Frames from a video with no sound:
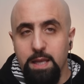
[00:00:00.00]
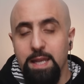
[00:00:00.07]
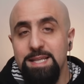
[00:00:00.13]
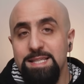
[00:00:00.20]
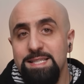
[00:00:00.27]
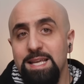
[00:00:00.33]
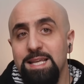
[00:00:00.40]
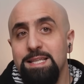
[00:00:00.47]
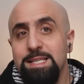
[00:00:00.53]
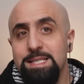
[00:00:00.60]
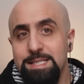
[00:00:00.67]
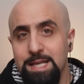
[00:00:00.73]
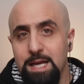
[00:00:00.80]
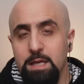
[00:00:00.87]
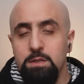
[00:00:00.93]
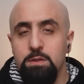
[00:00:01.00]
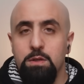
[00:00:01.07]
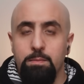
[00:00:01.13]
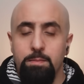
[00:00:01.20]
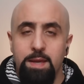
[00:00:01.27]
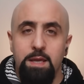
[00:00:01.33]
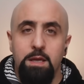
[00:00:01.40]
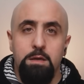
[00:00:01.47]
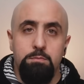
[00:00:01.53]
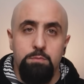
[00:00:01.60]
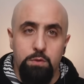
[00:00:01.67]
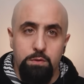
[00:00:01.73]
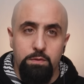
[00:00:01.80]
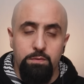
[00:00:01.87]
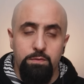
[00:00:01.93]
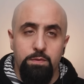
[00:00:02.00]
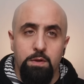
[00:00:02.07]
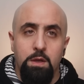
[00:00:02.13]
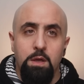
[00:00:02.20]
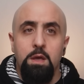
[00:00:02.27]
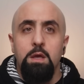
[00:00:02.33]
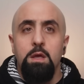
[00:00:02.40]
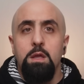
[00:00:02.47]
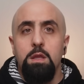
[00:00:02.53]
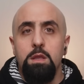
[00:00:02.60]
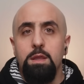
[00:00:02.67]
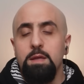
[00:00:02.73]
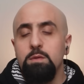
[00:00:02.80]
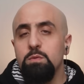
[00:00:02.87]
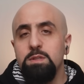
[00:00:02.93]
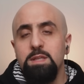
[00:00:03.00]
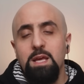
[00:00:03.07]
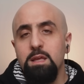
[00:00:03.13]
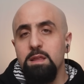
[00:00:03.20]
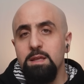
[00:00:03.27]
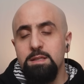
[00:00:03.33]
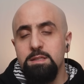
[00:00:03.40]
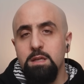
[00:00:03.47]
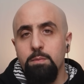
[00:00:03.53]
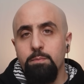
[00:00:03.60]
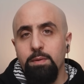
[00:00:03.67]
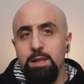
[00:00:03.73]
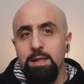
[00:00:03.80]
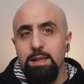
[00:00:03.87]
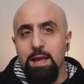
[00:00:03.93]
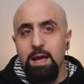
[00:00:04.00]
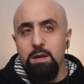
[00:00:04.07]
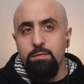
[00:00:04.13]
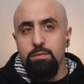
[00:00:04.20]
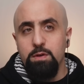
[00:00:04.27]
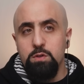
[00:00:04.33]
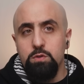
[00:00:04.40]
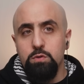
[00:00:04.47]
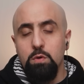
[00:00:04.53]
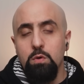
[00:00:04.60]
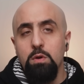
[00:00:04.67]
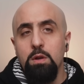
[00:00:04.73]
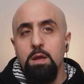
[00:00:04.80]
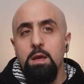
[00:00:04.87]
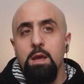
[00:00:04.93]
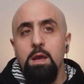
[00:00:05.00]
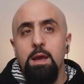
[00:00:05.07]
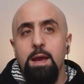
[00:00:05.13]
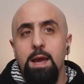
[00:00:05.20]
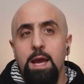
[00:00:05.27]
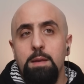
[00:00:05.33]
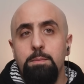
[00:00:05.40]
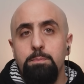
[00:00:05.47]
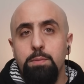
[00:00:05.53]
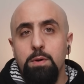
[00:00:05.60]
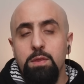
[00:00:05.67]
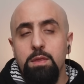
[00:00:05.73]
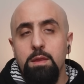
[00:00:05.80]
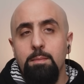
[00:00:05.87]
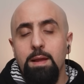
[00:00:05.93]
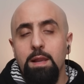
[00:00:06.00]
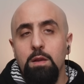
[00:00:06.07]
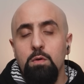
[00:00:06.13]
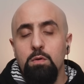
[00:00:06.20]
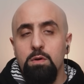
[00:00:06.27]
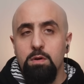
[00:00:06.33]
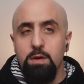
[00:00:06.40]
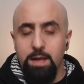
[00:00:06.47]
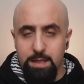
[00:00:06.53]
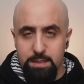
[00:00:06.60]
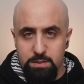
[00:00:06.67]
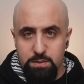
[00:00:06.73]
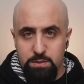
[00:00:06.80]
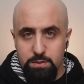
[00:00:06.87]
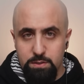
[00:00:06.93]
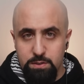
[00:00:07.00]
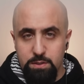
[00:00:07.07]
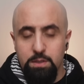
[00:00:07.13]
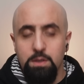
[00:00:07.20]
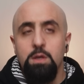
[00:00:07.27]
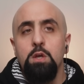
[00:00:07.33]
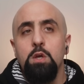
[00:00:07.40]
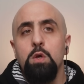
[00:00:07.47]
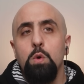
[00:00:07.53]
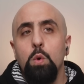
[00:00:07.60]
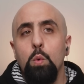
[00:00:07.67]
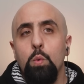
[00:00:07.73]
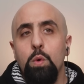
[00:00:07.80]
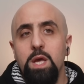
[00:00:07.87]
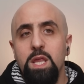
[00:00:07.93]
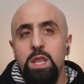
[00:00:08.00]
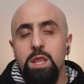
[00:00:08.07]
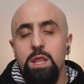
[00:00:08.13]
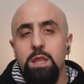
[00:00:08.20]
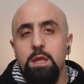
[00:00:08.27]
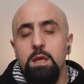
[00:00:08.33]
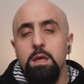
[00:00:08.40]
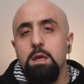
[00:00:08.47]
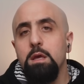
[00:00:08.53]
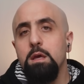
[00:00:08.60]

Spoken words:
unless they decide to make a move that would take things completely out of control and put them at loggerheads with